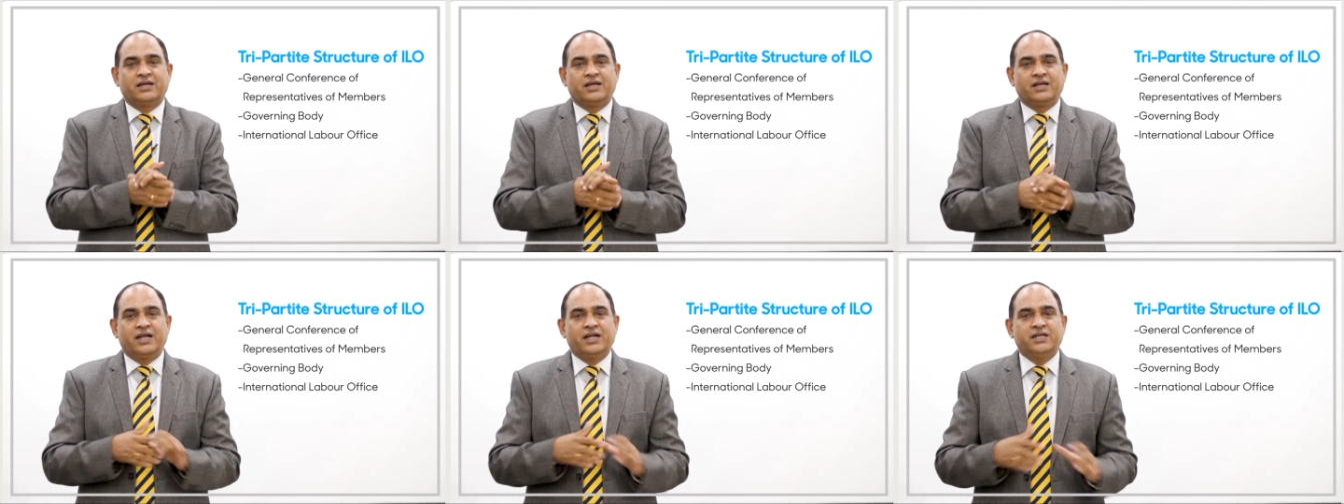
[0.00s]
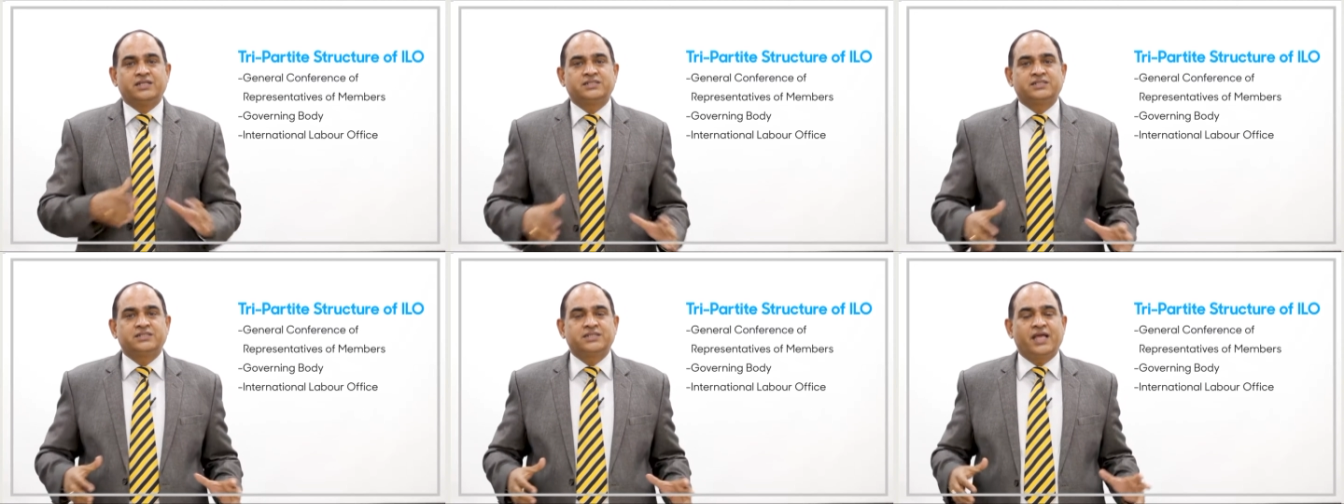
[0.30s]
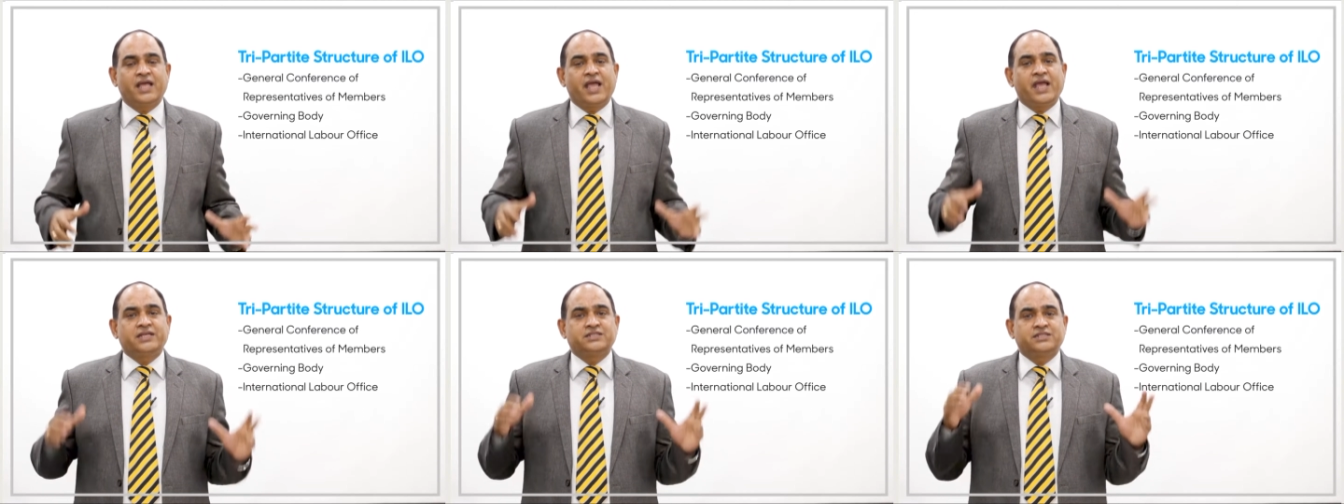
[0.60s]
its
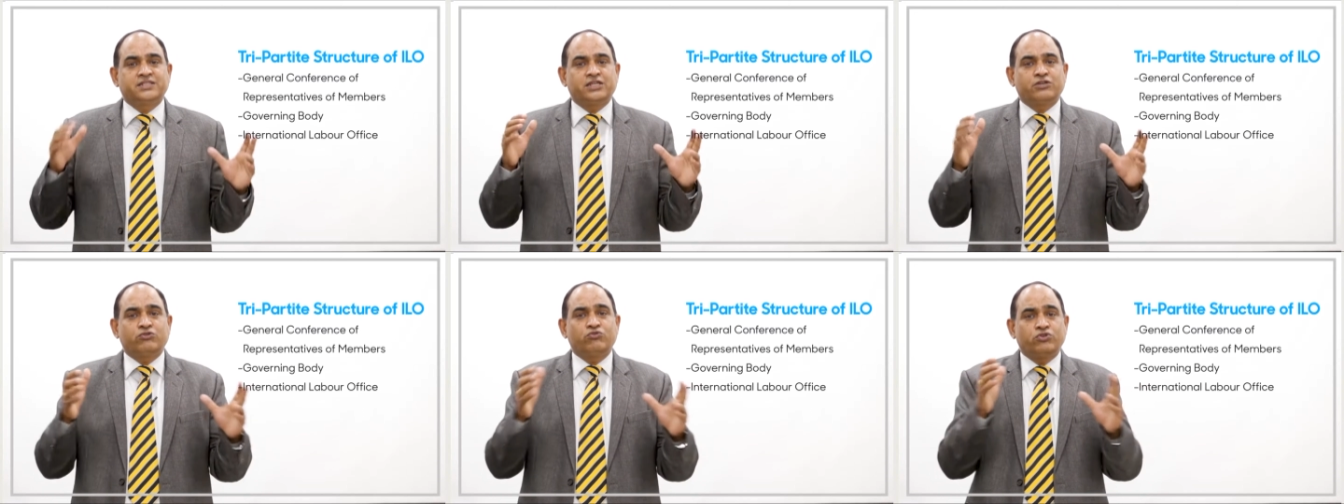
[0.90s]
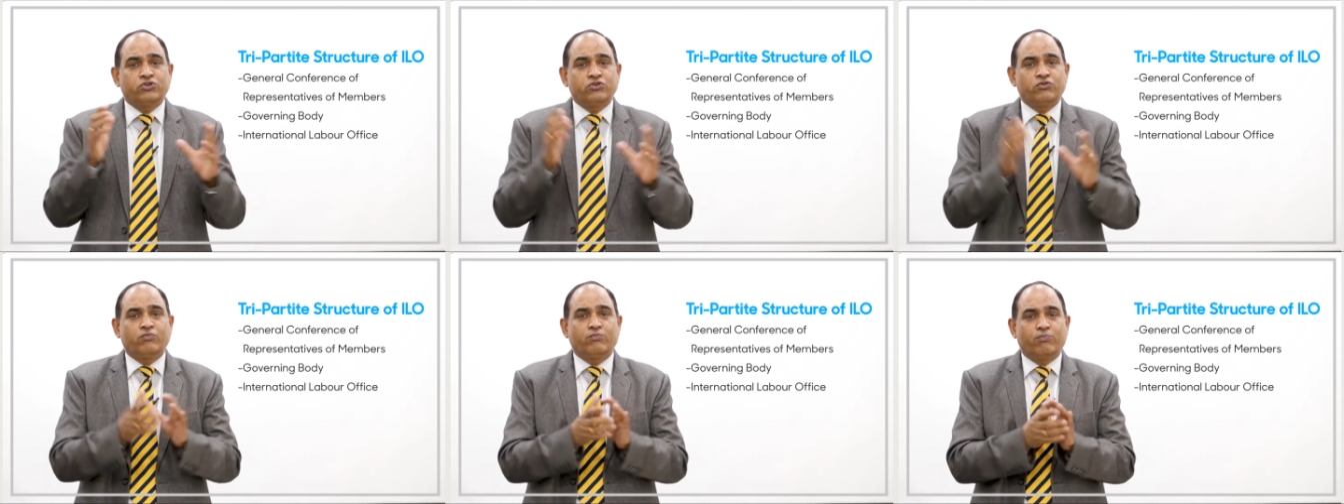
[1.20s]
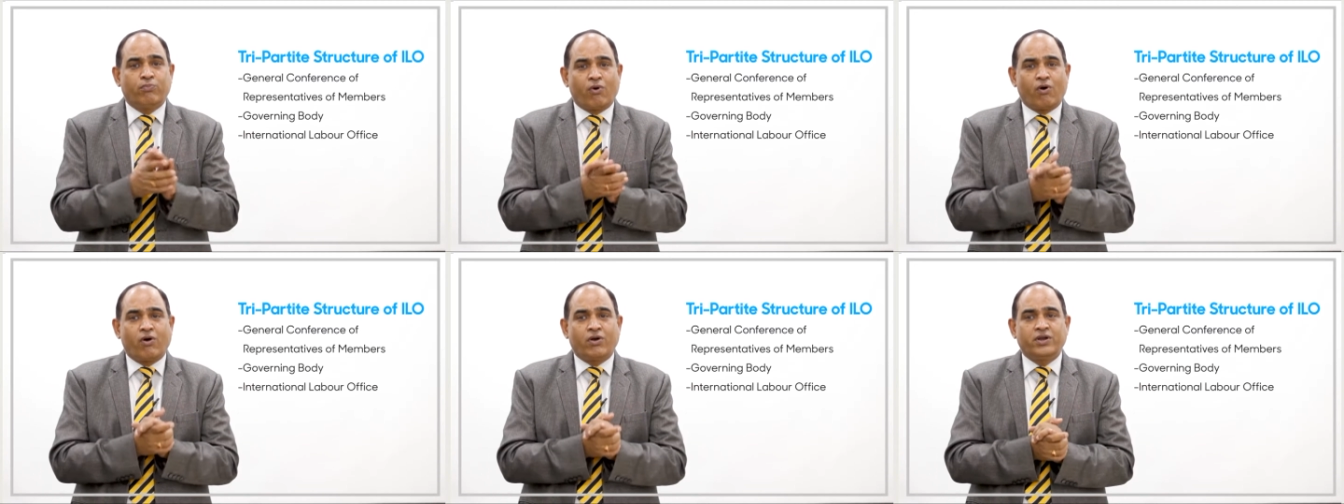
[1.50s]

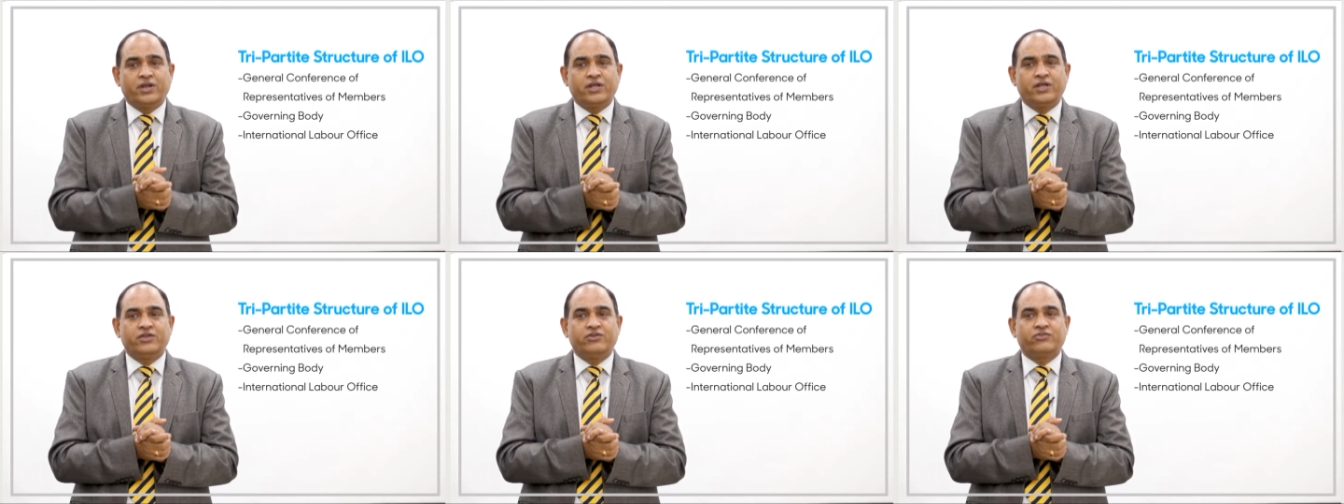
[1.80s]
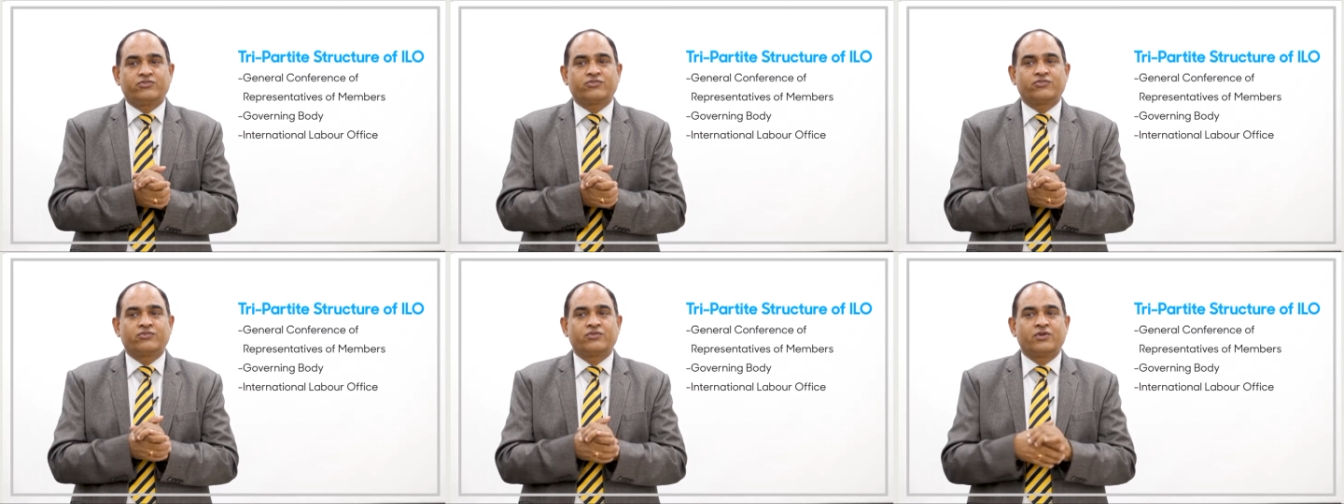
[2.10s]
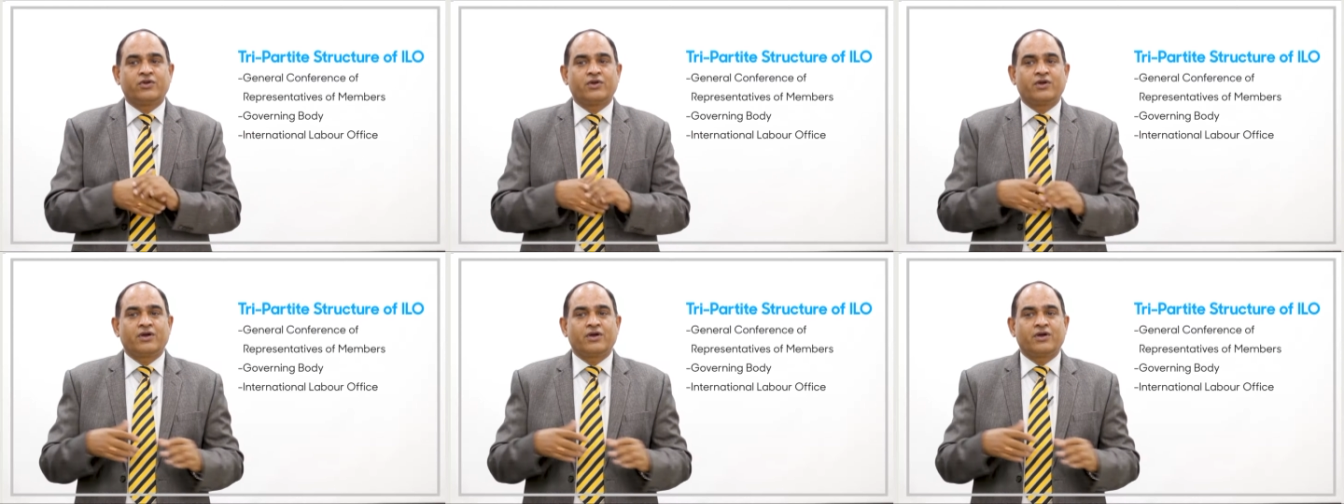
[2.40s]
executive bodies